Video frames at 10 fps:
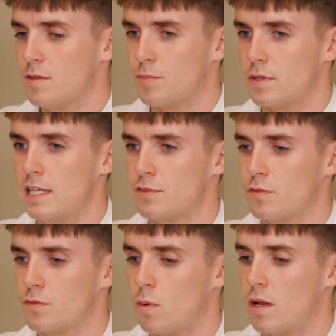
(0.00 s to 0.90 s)
belief
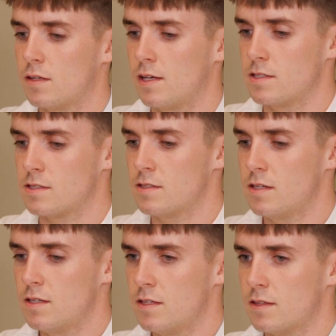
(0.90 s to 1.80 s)
of, well, is
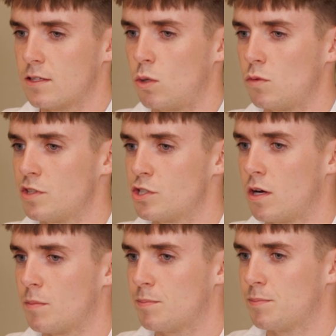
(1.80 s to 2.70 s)
the COVID
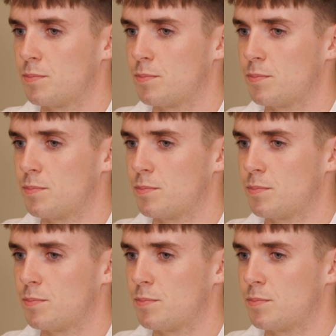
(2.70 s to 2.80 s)
shot